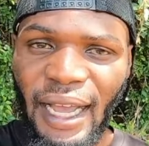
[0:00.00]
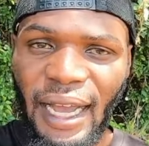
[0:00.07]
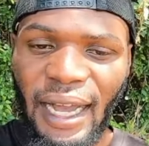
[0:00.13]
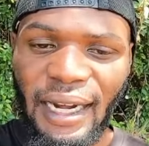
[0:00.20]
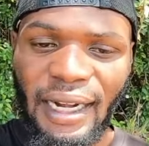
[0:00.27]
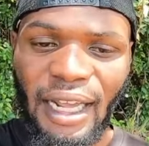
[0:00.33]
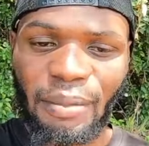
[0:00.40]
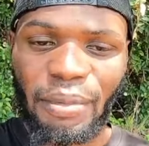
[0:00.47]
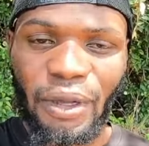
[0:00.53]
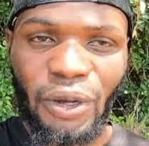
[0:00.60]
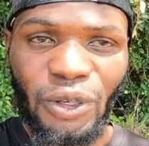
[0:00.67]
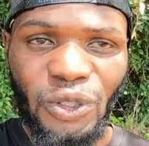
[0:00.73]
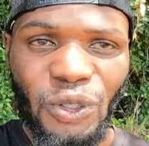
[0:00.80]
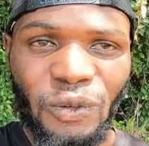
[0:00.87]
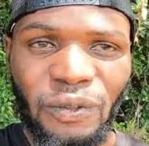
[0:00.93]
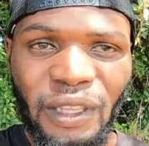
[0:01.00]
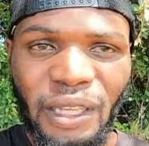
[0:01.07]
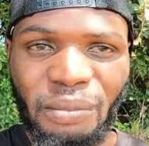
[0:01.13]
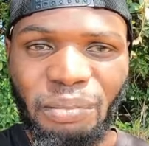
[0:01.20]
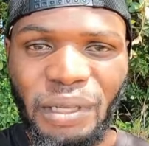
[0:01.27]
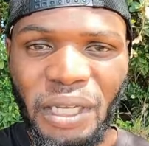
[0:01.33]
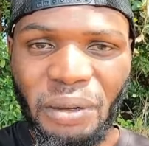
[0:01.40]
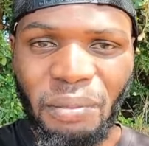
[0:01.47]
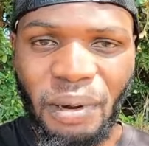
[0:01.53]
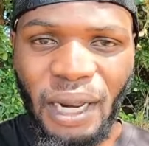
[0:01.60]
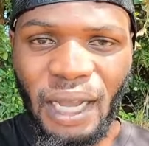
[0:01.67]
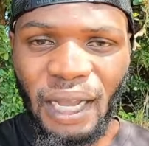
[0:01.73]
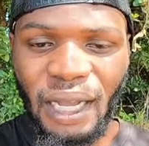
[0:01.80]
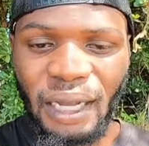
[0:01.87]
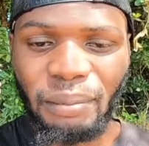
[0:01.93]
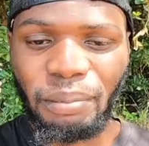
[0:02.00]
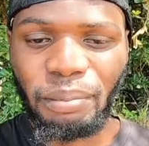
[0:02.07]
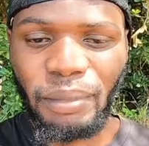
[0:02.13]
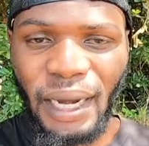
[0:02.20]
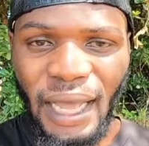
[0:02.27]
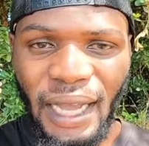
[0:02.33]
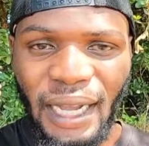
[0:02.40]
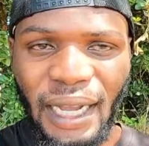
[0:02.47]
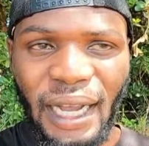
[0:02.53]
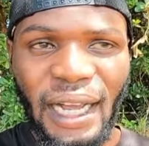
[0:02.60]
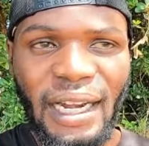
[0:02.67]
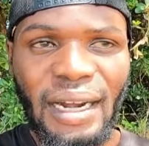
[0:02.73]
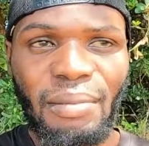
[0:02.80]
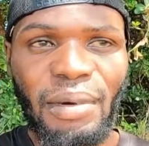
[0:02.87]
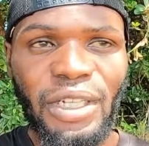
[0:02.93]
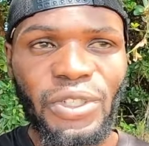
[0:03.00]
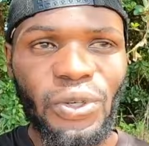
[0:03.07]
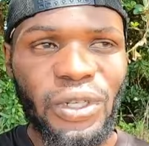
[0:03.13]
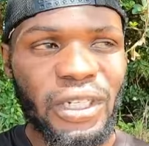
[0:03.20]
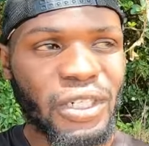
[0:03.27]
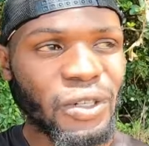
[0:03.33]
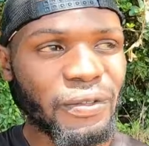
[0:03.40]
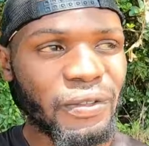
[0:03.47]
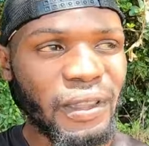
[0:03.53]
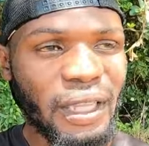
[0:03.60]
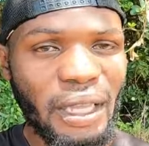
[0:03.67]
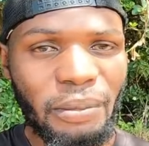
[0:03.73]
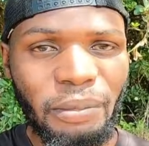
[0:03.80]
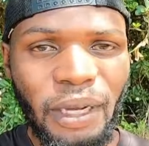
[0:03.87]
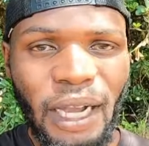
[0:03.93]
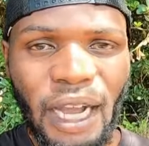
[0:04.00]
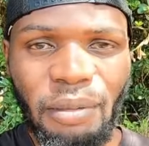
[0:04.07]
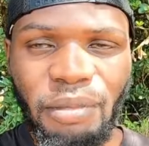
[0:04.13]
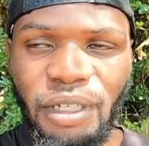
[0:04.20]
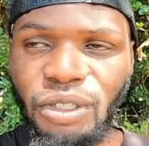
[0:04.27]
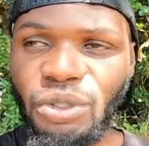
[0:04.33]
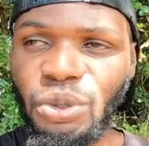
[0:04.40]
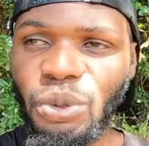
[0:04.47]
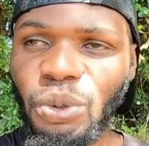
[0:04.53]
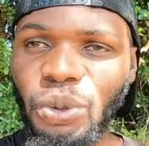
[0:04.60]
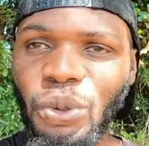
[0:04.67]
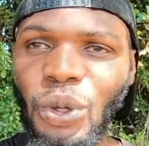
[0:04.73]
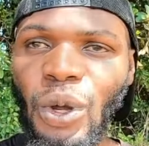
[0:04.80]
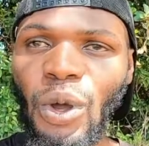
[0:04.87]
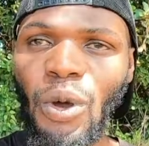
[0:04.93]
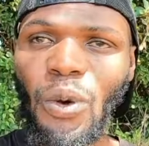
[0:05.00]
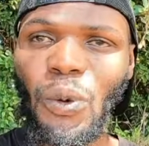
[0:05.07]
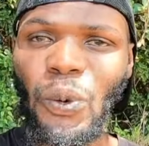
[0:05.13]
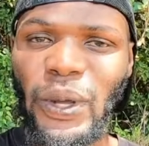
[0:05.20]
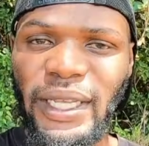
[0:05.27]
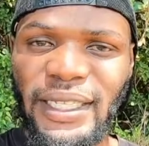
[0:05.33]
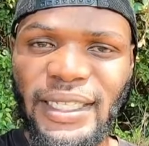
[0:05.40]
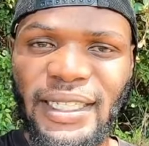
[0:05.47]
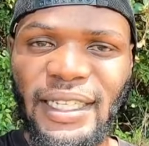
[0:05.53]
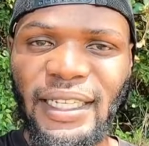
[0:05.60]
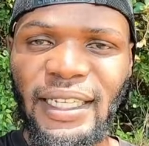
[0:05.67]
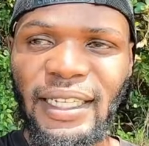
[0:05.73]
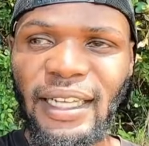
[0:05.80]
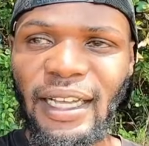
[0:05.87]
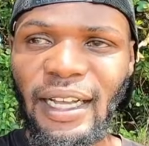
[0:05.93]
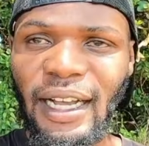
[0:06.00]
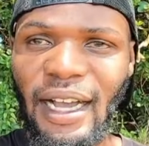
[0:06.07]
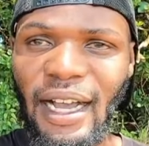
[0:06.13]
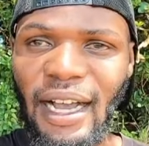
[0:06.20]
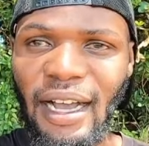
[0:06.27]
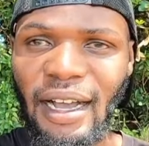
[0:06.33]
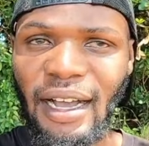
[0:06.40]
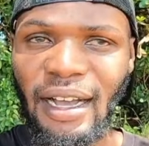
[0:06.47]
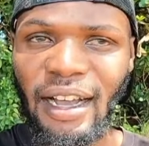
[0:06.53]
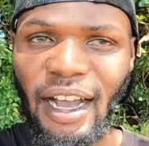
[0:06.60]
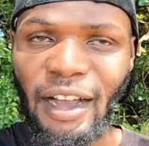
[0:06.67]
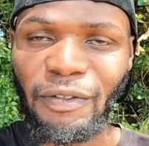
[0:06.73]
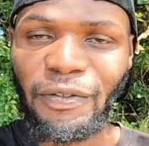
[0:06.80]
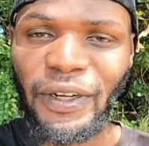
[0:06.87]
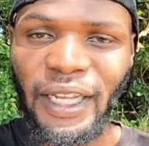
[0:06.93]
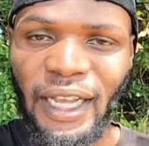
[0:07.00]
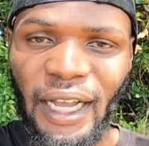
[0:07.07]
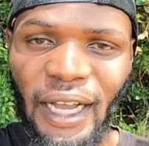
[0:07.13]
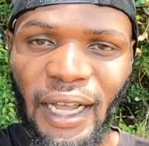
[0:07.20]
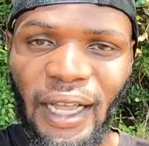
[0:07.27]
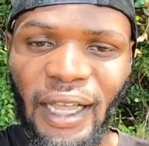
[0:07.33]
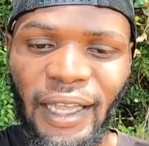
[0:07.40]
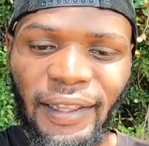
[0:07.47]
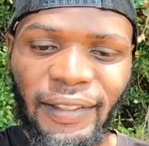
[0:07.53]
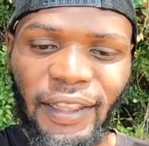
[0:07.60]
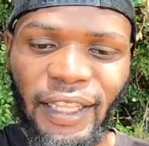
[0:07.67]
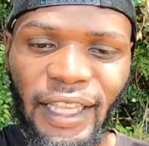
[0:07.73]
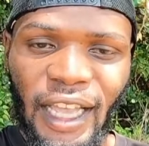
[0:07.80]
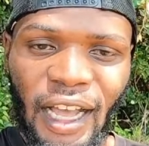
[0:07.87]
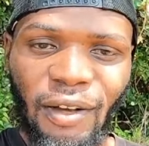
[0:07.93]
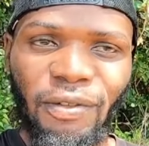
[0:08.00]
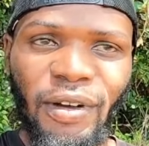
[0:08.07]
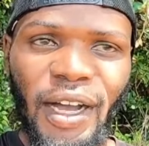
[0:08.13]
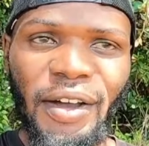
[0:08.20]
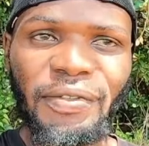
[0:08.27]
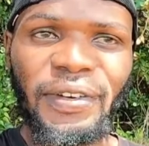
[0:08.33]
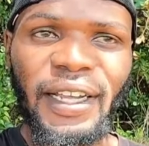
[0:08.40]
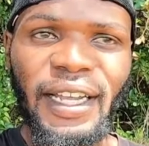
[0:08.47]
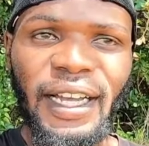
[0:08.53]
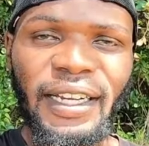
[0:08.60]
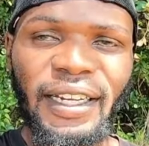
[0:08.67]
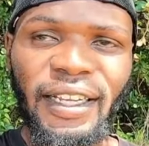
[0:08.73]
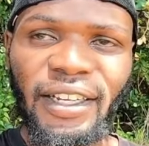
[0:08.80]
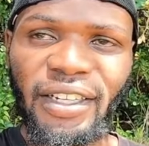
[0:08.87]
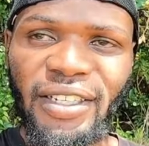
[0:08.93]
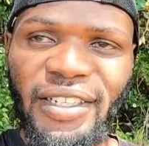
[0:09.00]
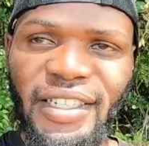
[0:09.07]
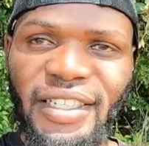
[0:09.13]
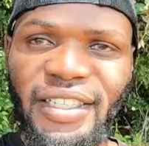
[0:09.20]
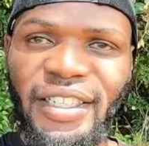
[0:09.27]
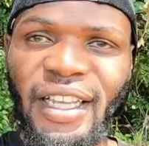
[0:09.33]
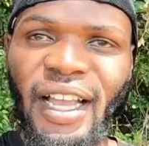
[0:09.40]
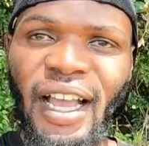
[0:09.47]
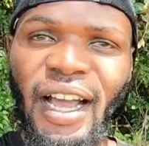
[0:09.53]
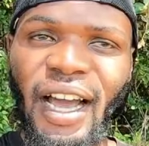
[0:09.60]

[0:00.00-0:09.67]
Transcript: And because of them being black and a majority of them coming to West Africa, they have African heritage.